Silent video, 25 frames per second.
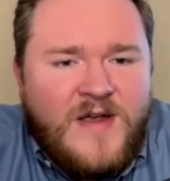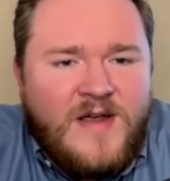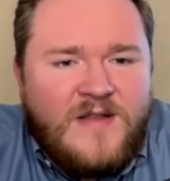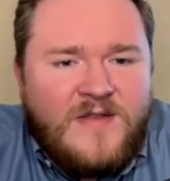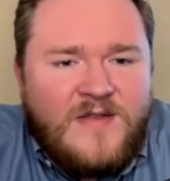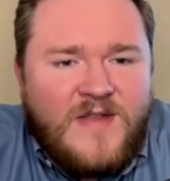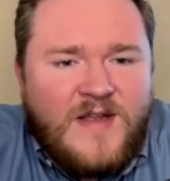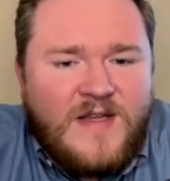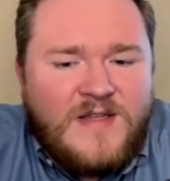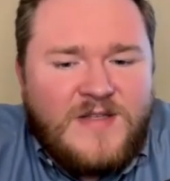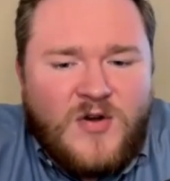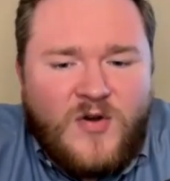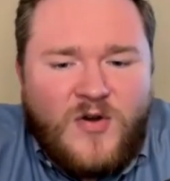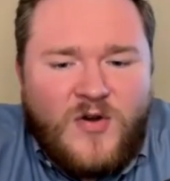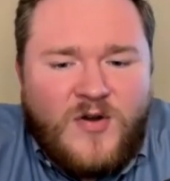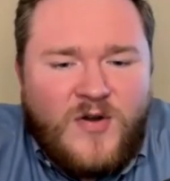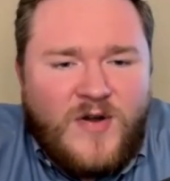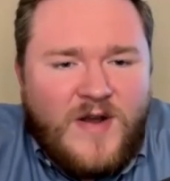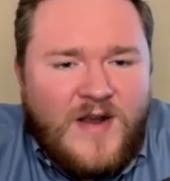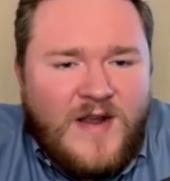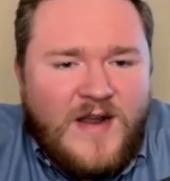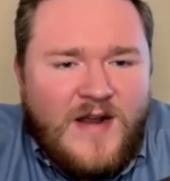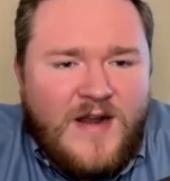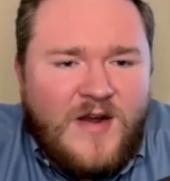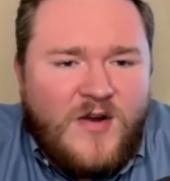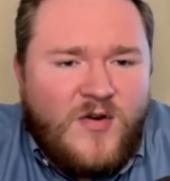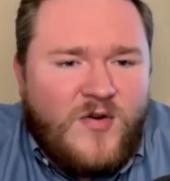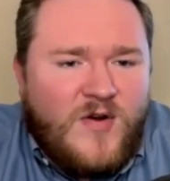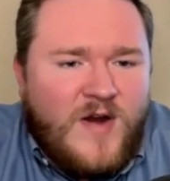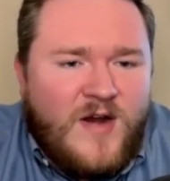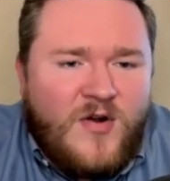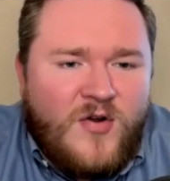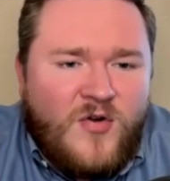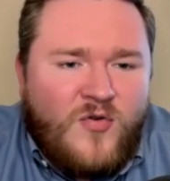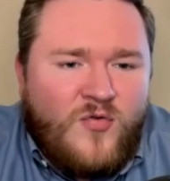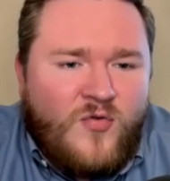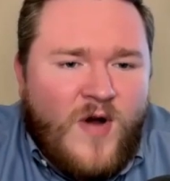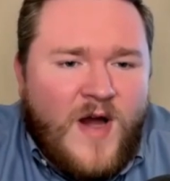that's in a
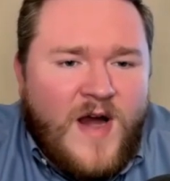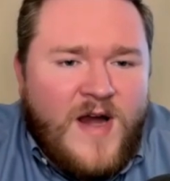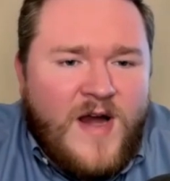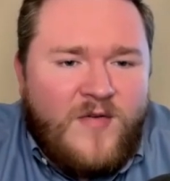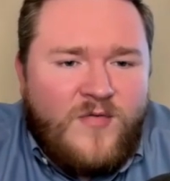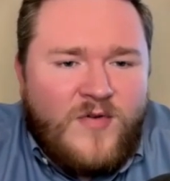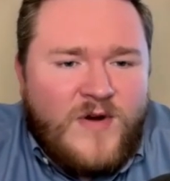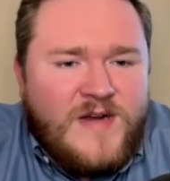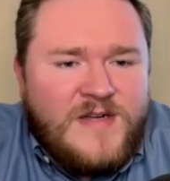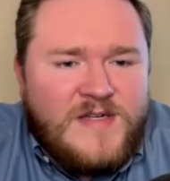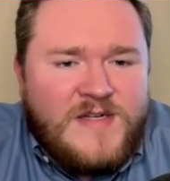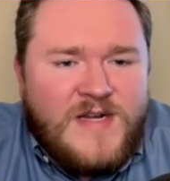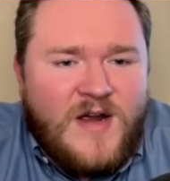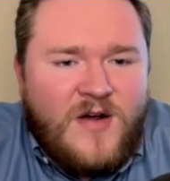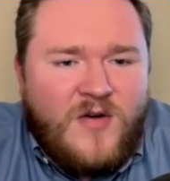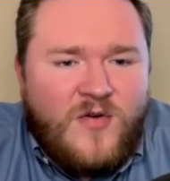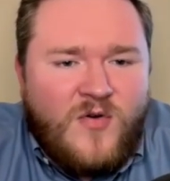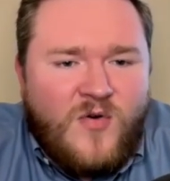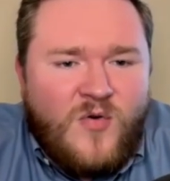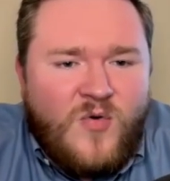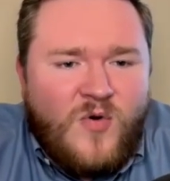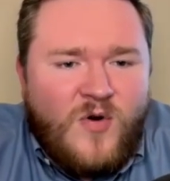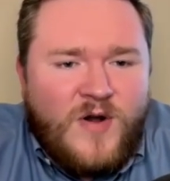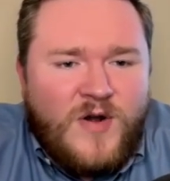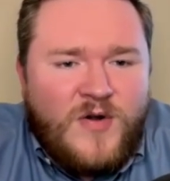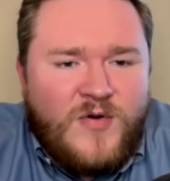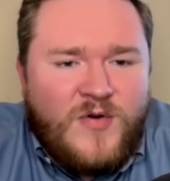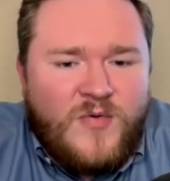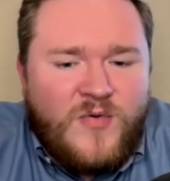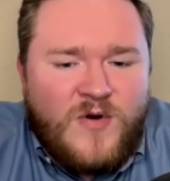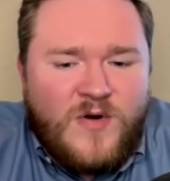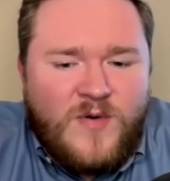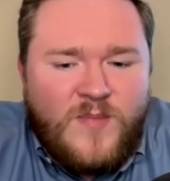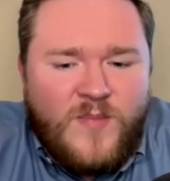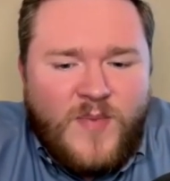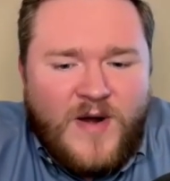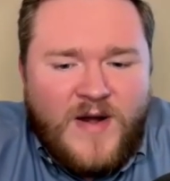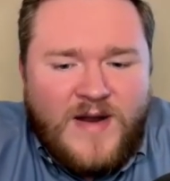great retail corridor,
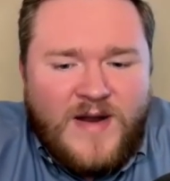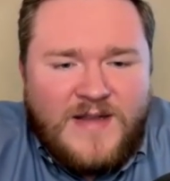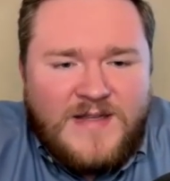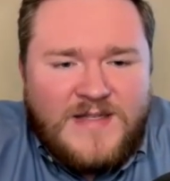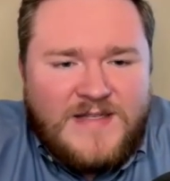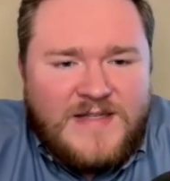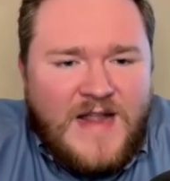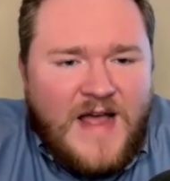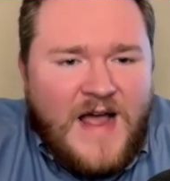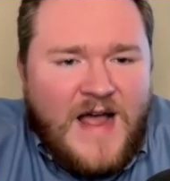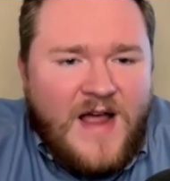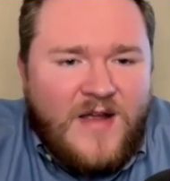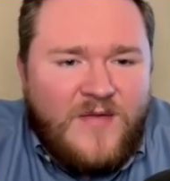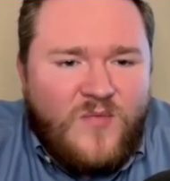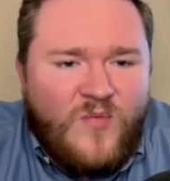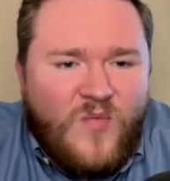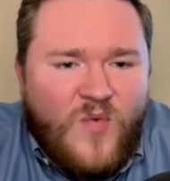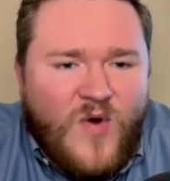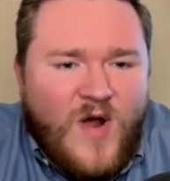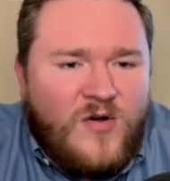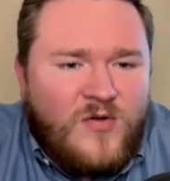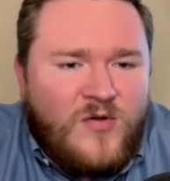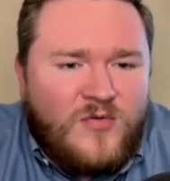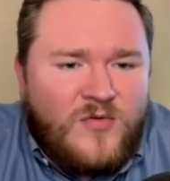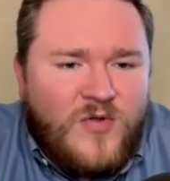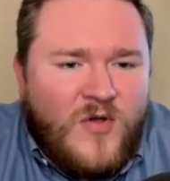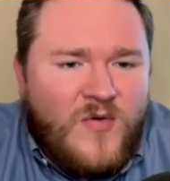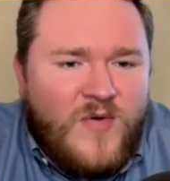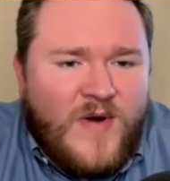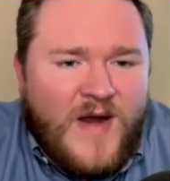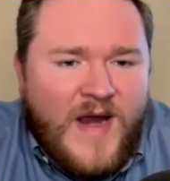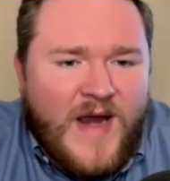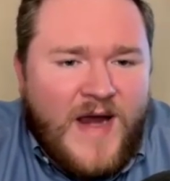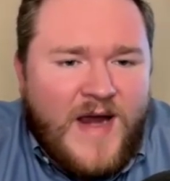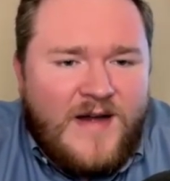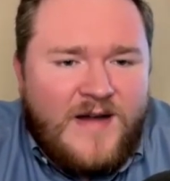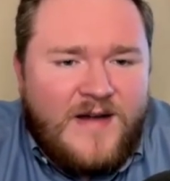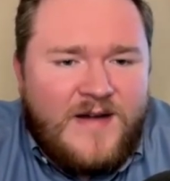but it's not well
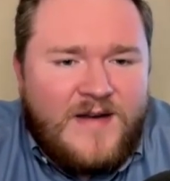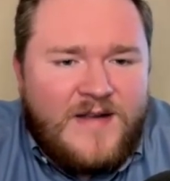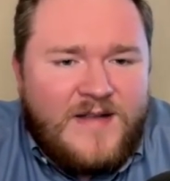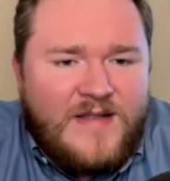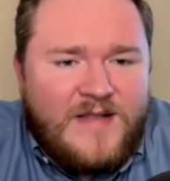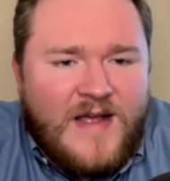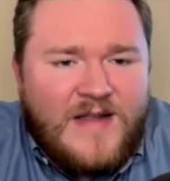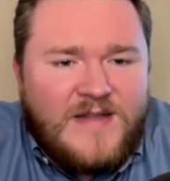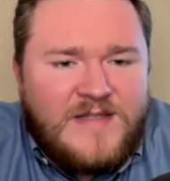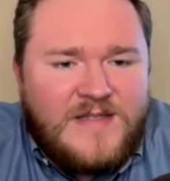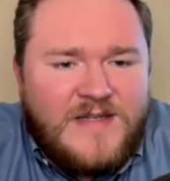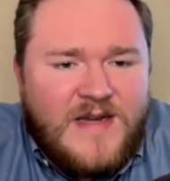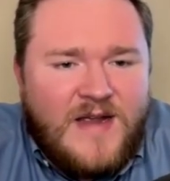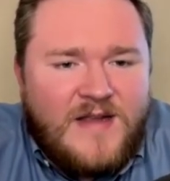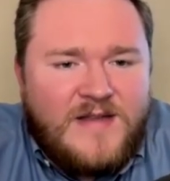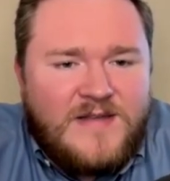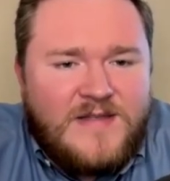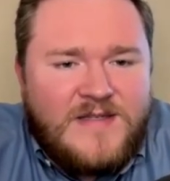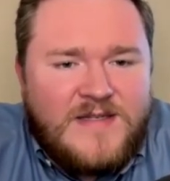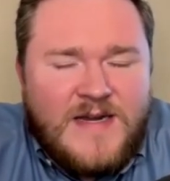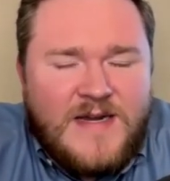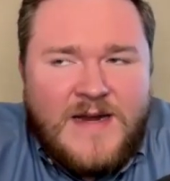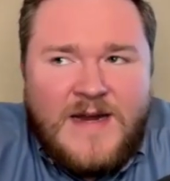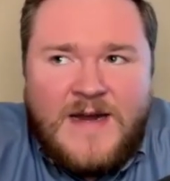located in that sense.